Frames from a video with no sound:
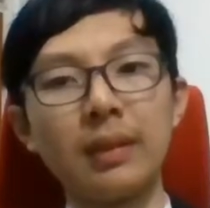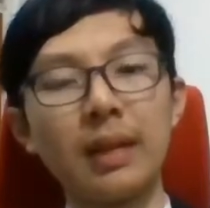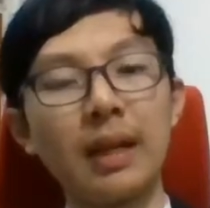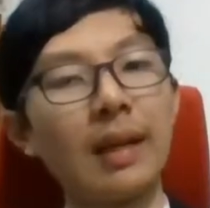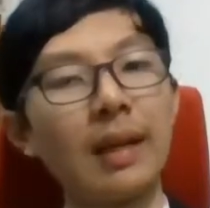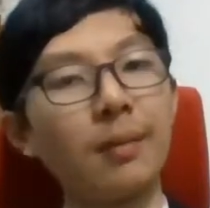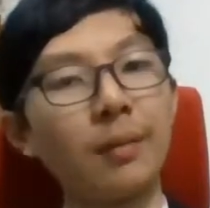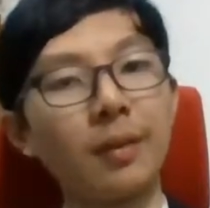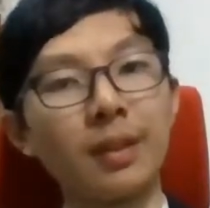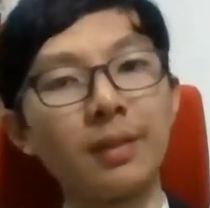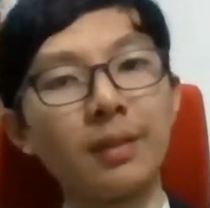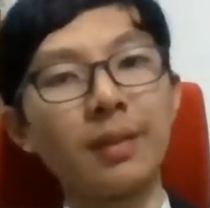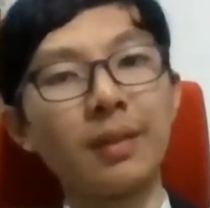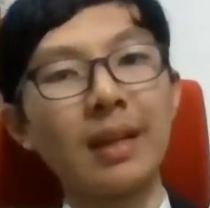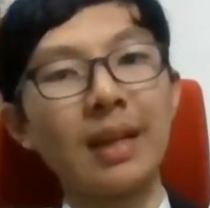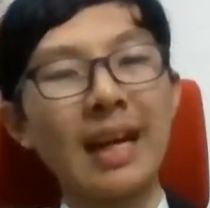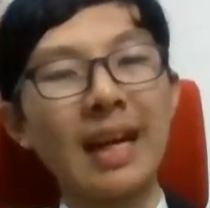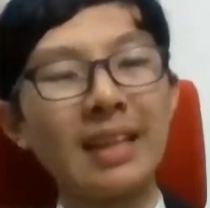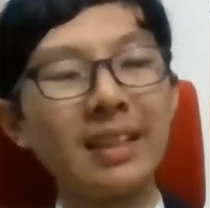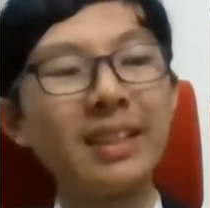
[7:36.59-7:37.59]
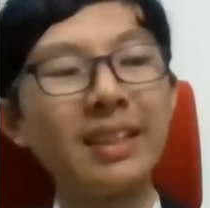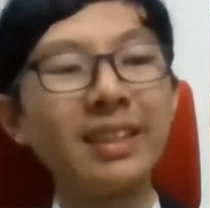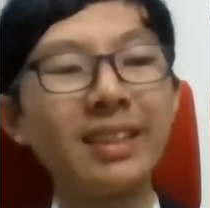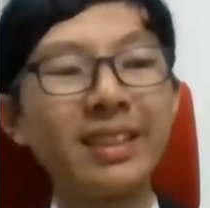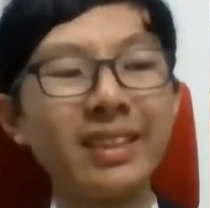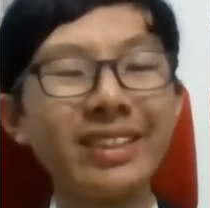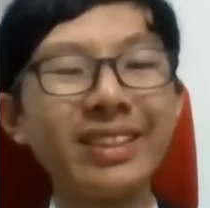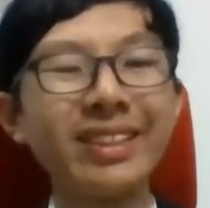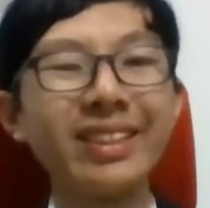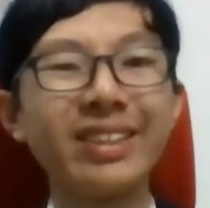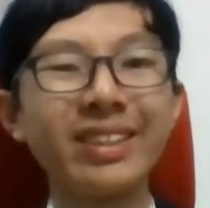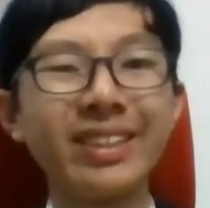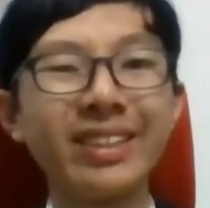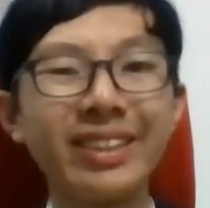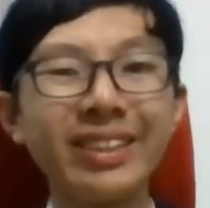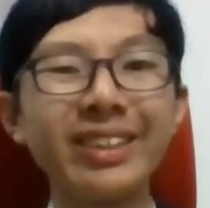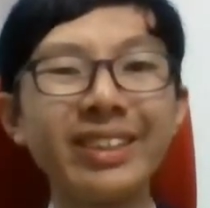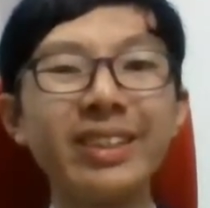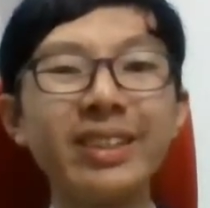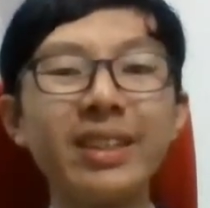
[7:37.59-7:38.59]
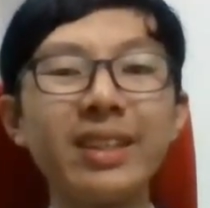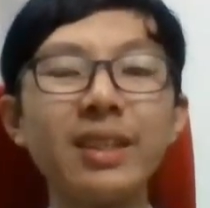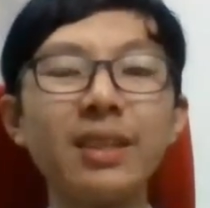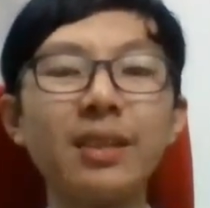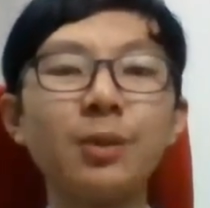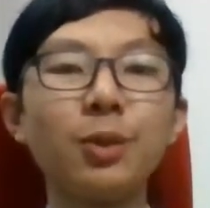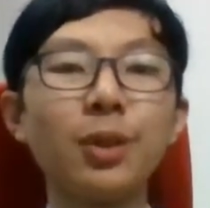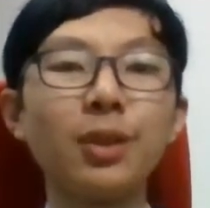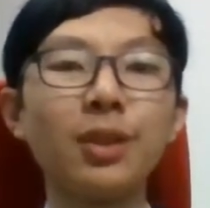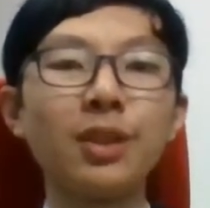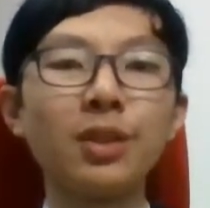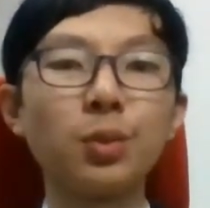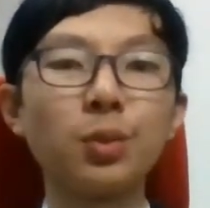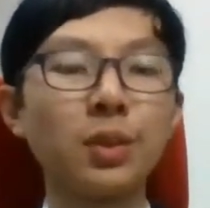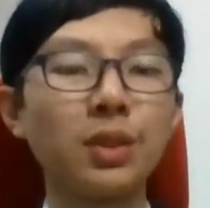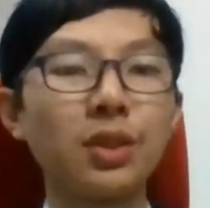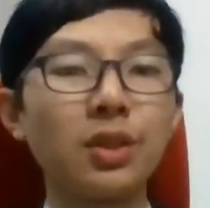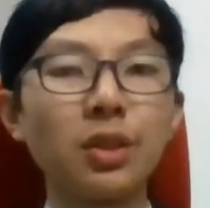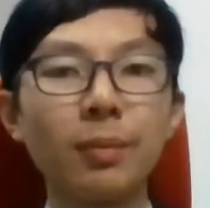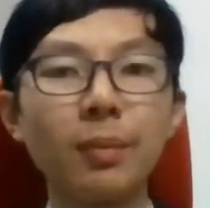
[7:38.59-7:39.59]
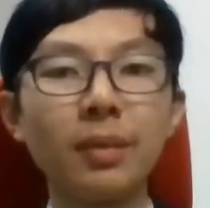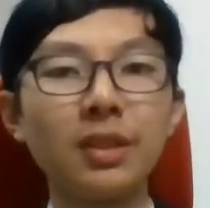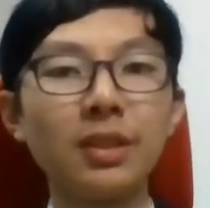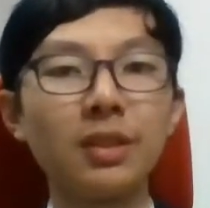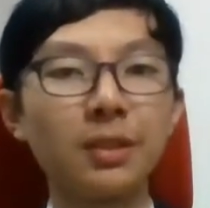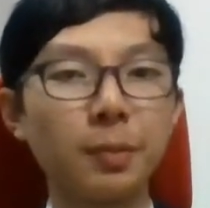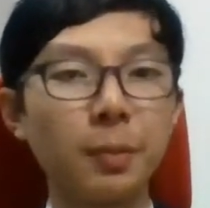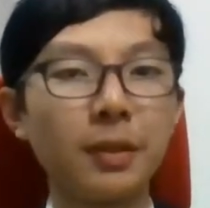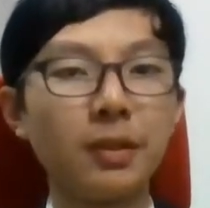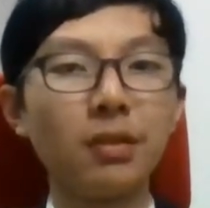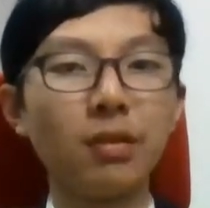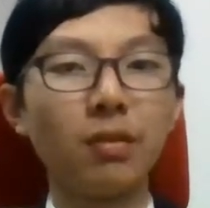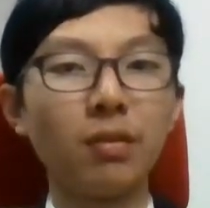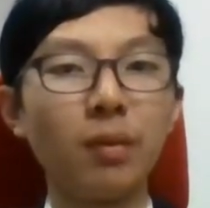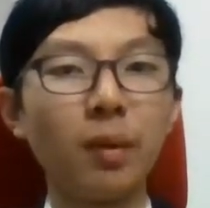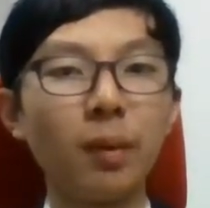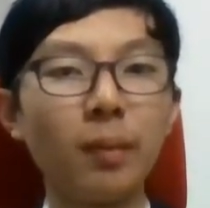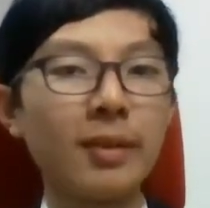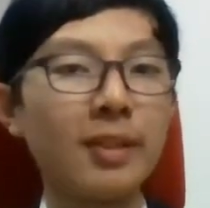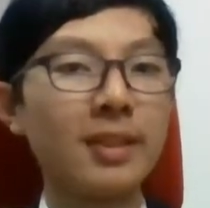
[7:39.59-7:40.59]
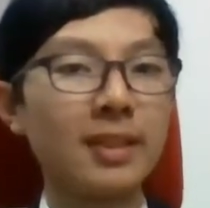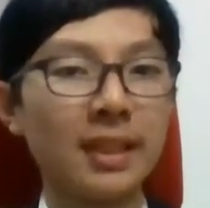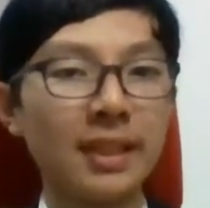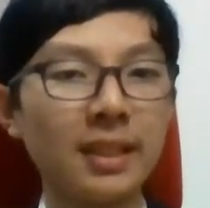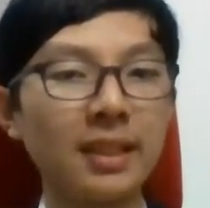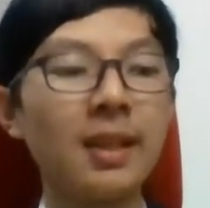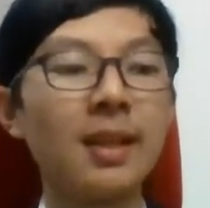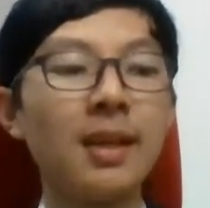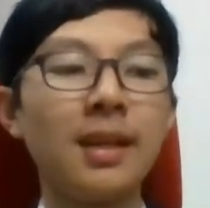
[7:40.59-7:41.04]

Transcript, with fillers: I mean, I really, really, really did enjoy this with so many suspenseful moments, and